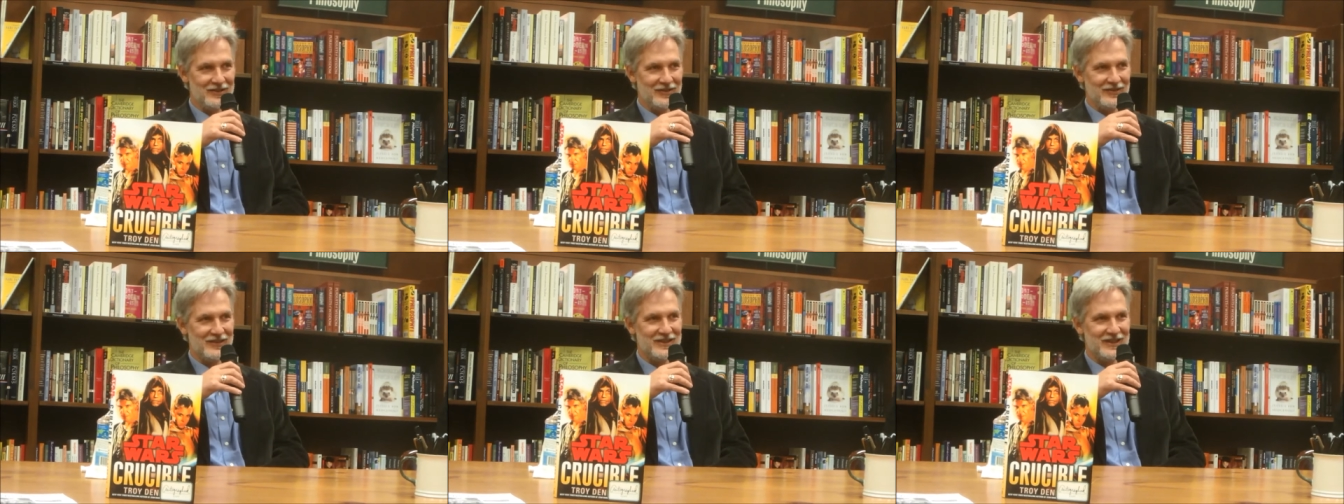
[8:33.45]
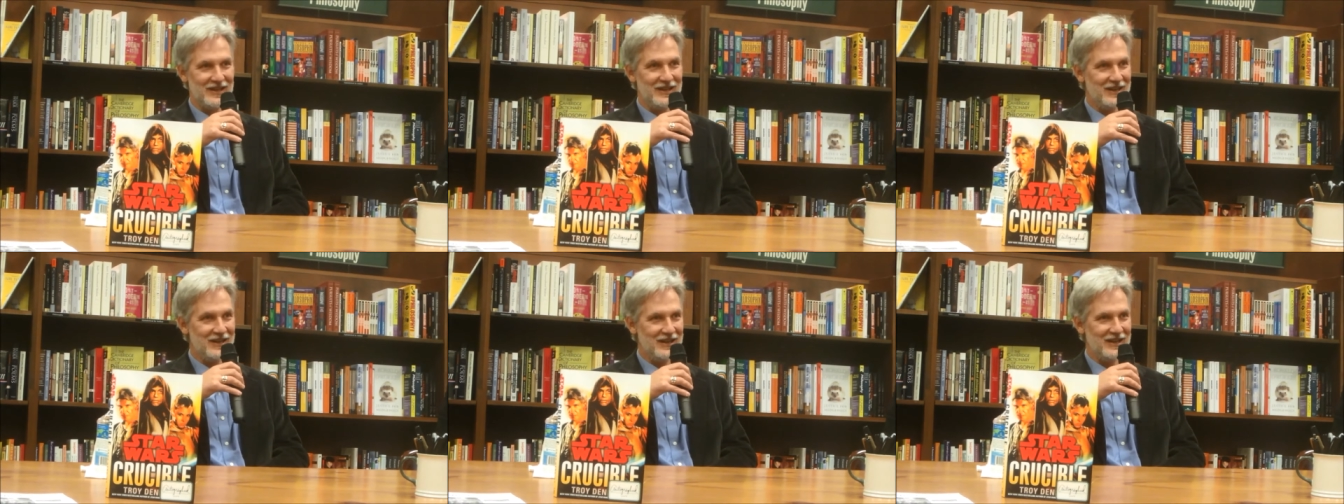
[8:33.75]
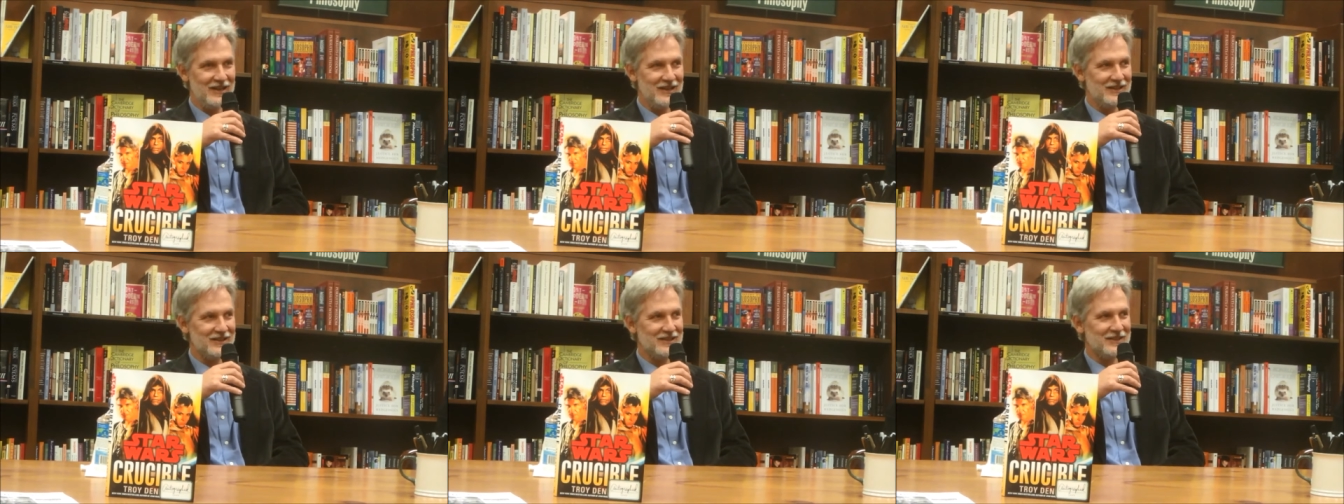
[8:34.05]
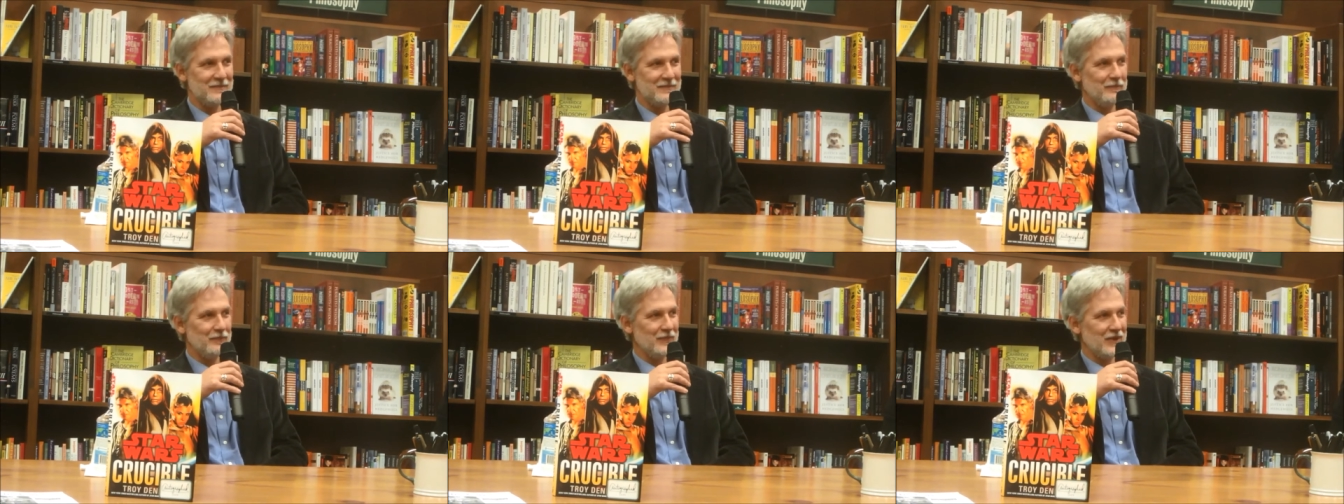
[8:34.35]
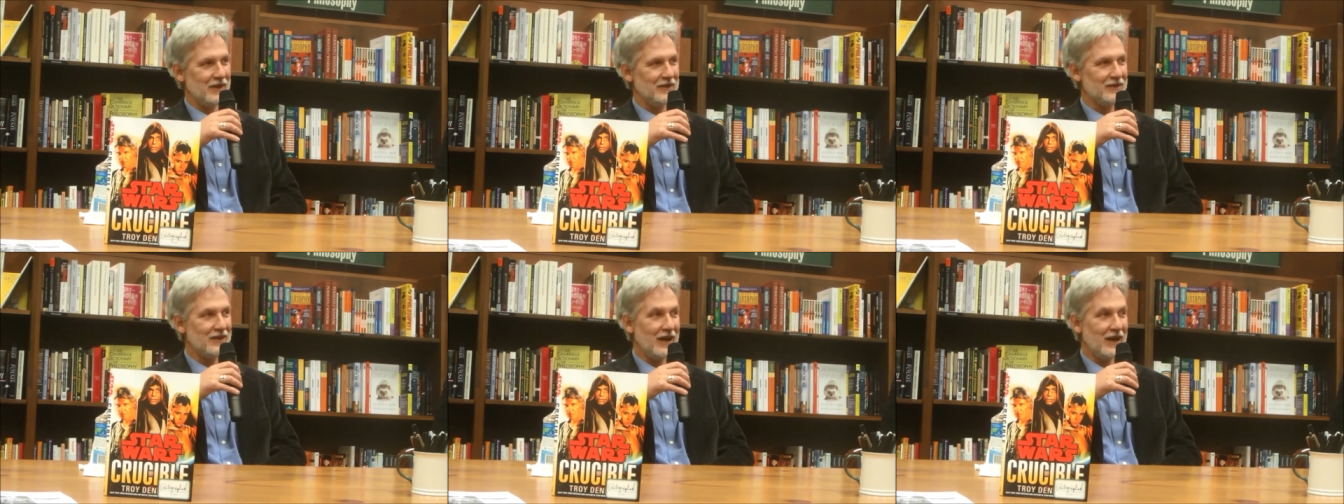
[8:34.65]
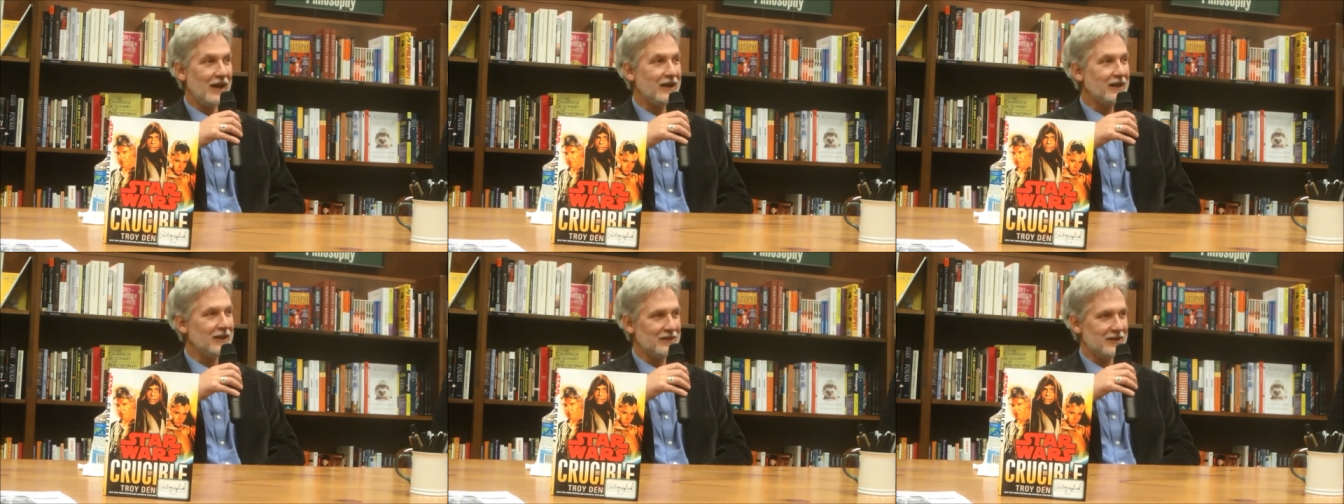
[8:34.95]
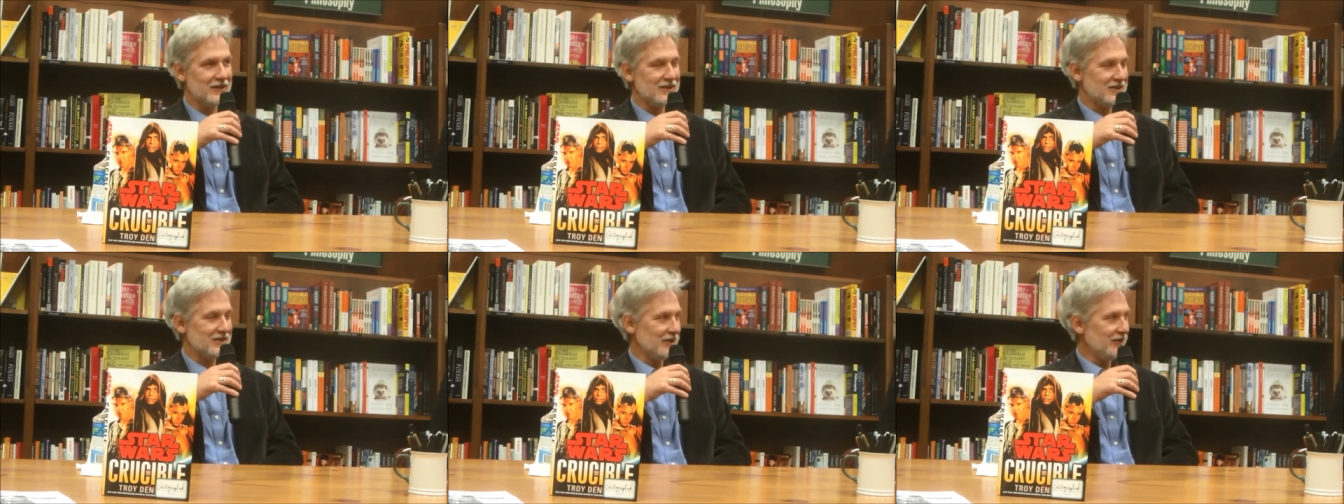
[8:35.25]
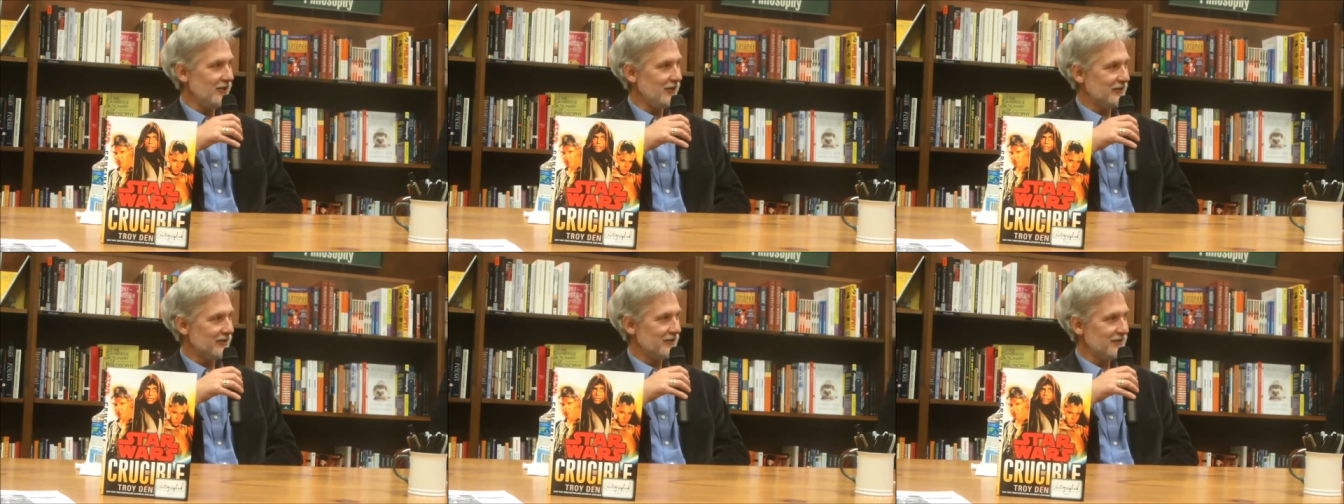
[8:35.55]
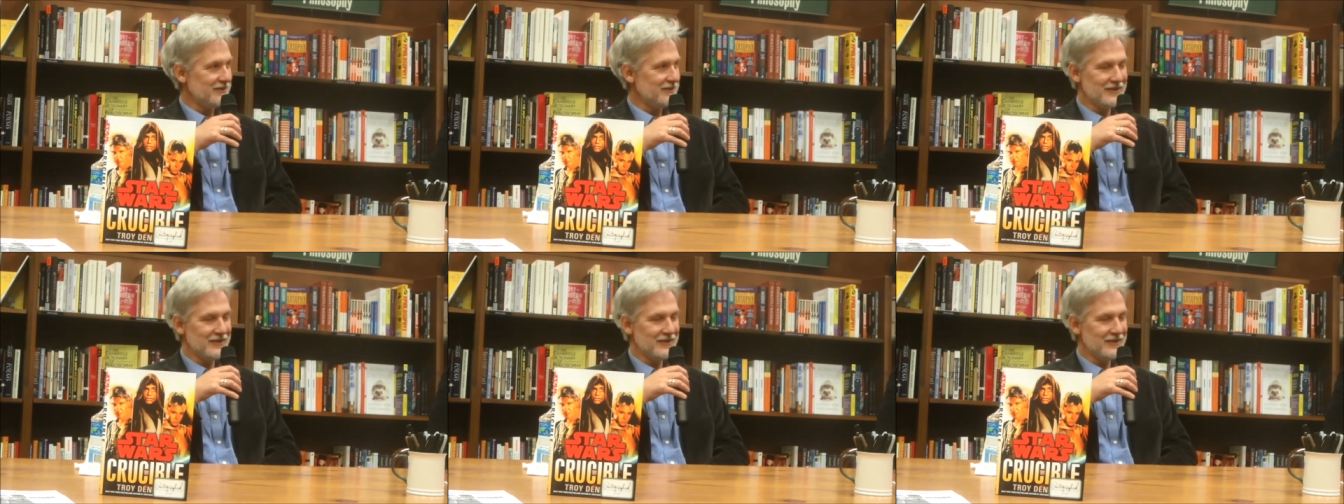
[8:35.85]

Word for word: or CDs that I could consult.